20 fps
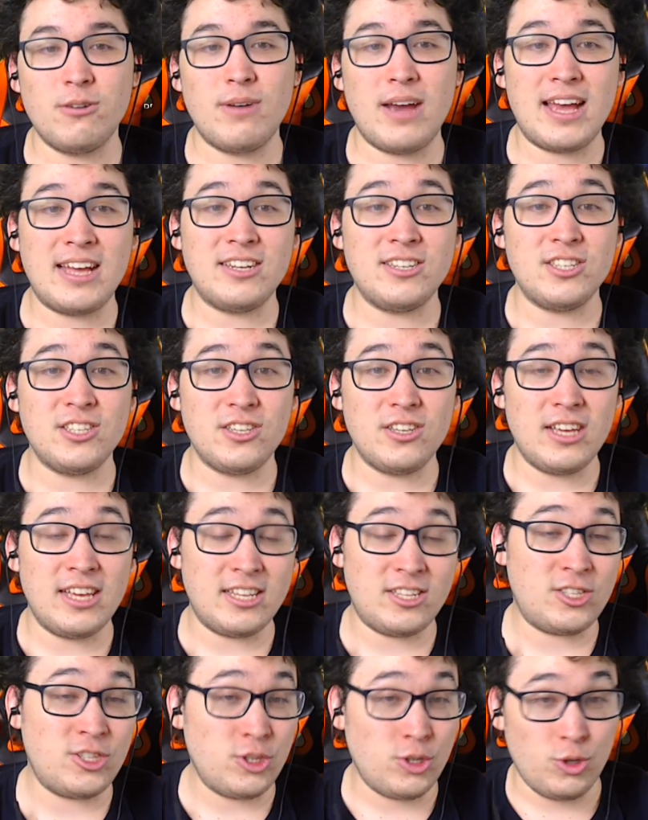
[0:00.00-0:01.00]
and
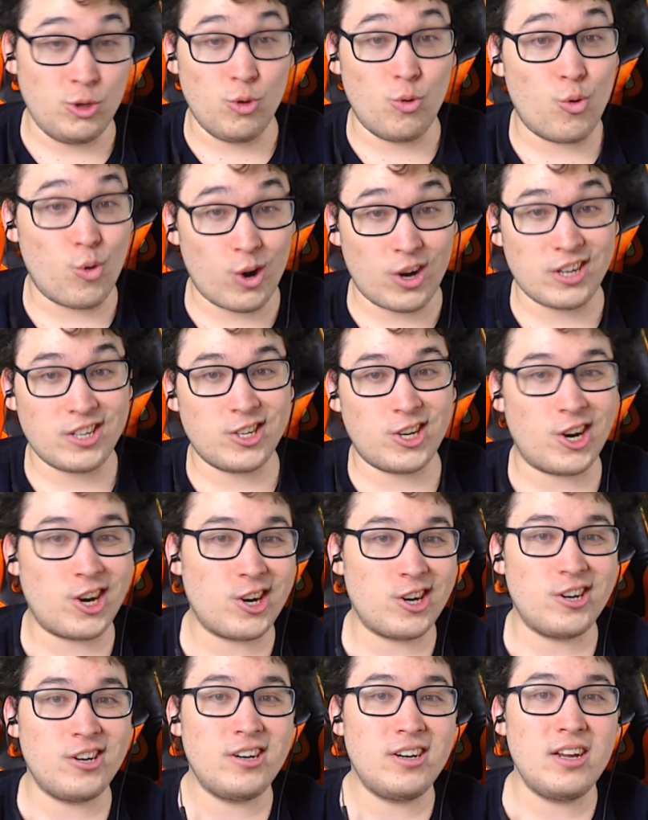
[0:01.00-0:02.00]
it's your
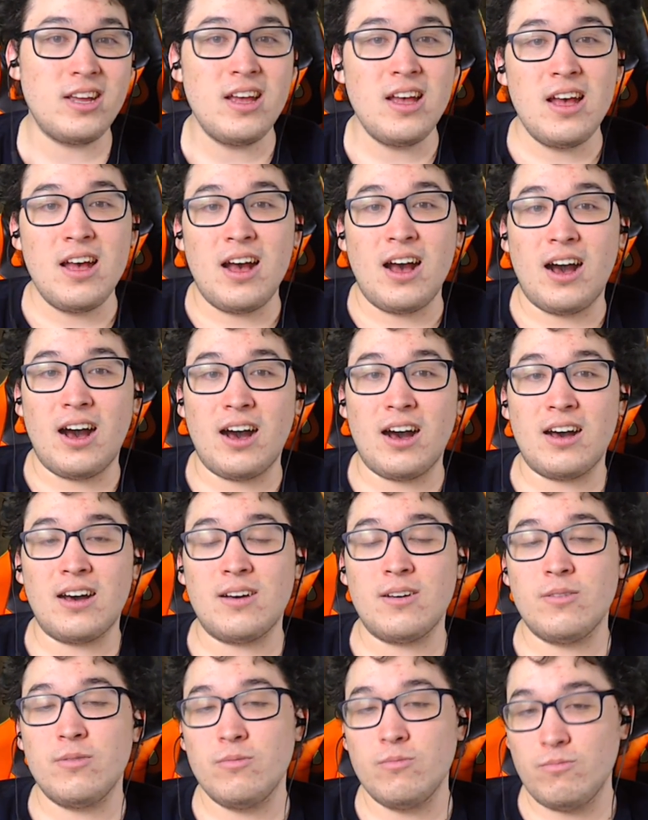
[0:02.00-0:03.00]
turn,
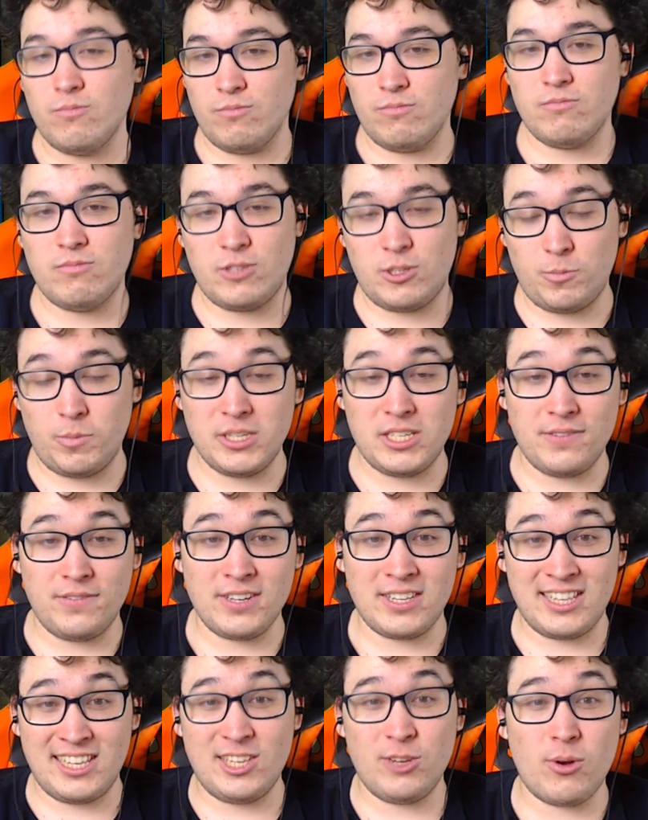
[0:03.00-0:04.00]

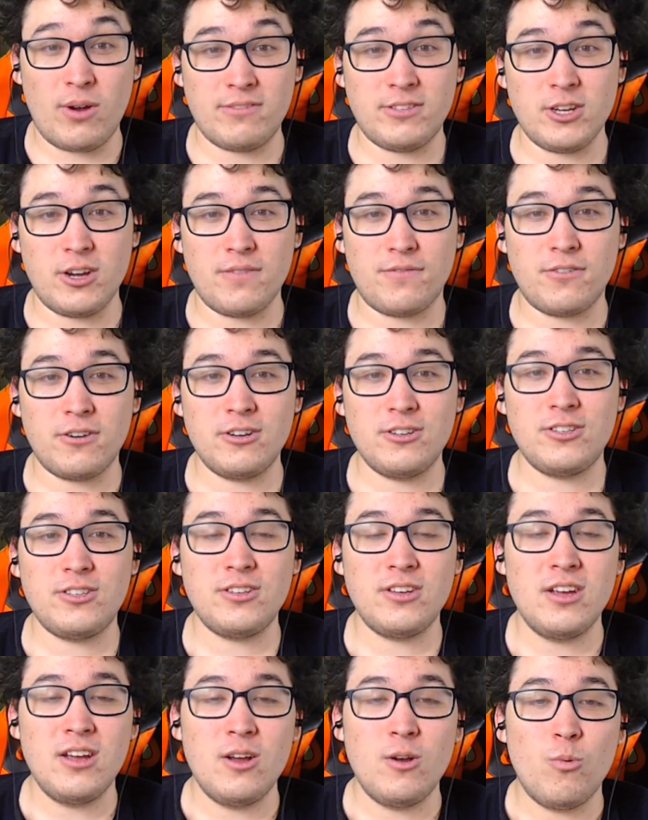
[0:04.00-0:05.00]
specifically you have to go
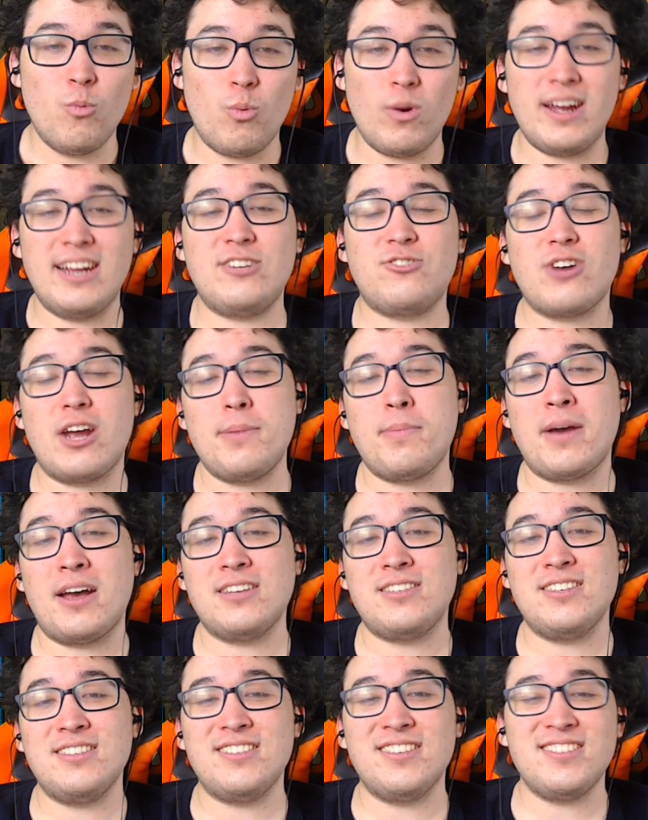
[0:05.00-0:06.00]
first, what a dry
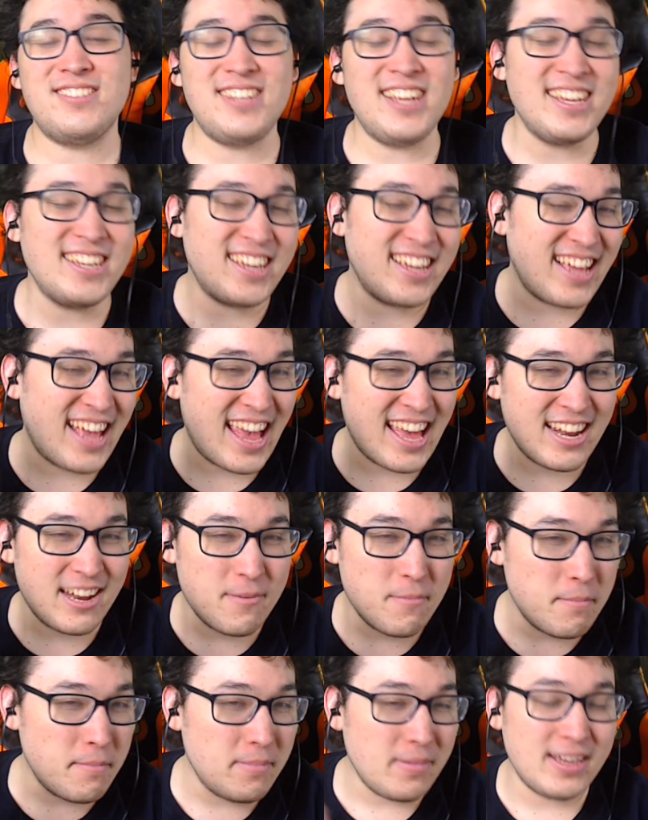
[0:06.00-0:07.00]
pass is taking an
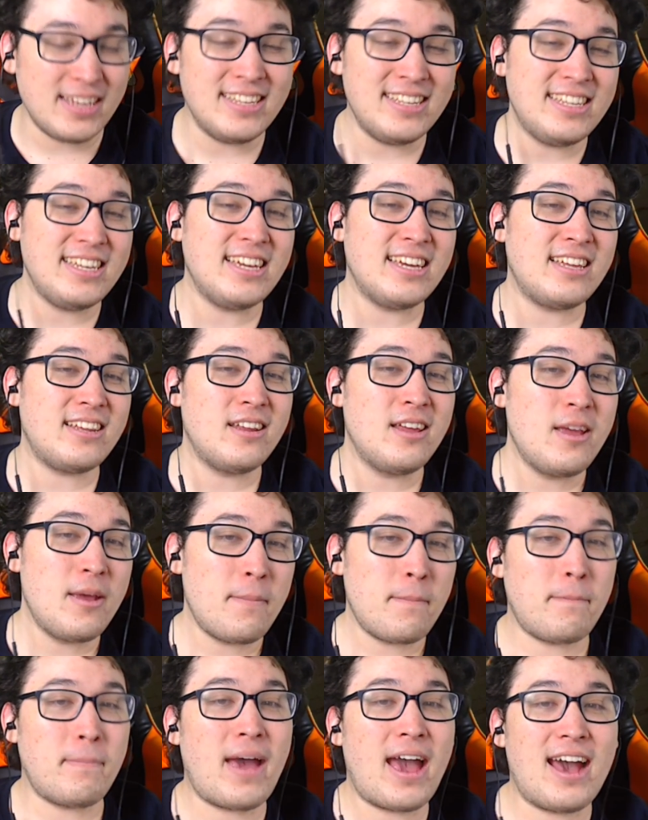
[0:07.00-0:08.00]
immediate
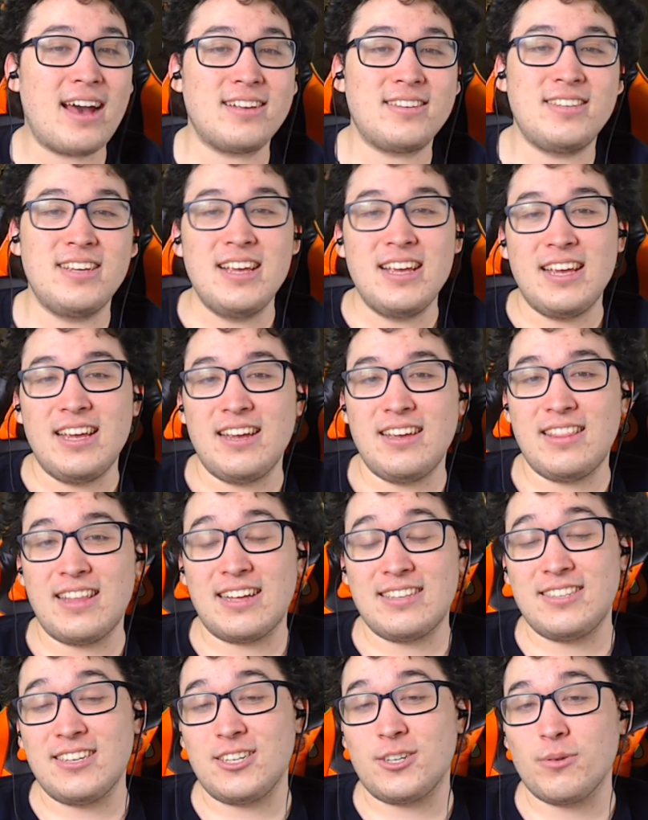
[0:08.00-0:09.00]
pass in
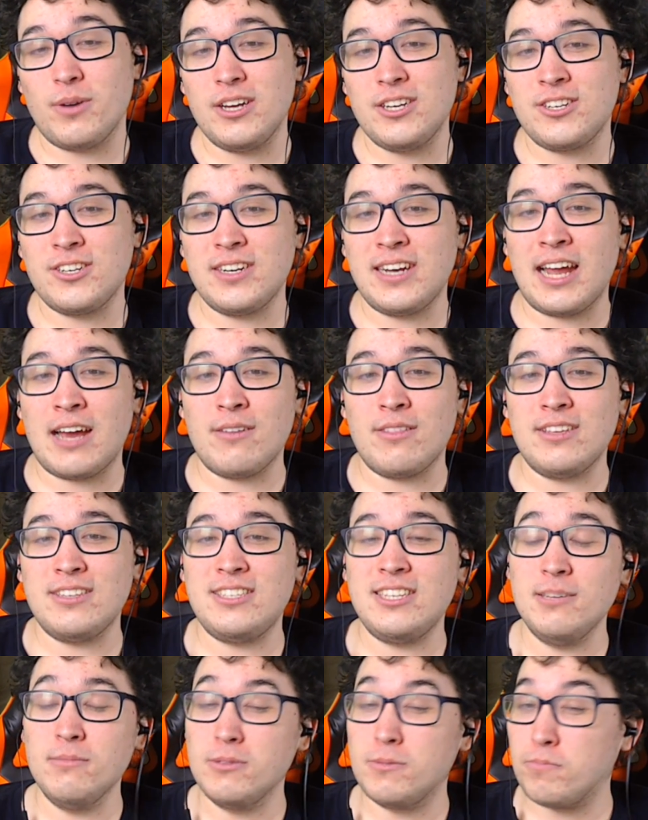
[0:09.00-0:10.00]
that situation. Now, this
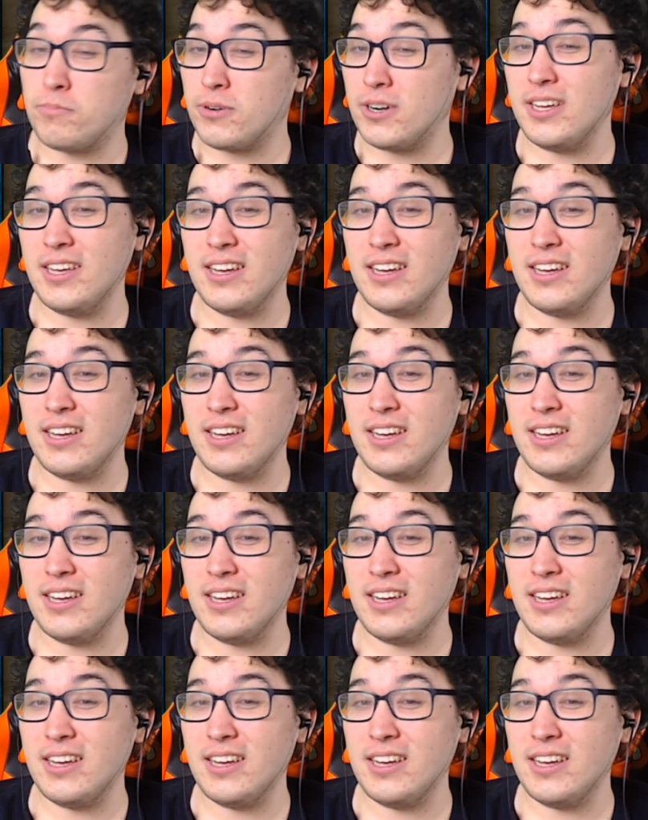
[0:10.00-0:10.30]
seems pretty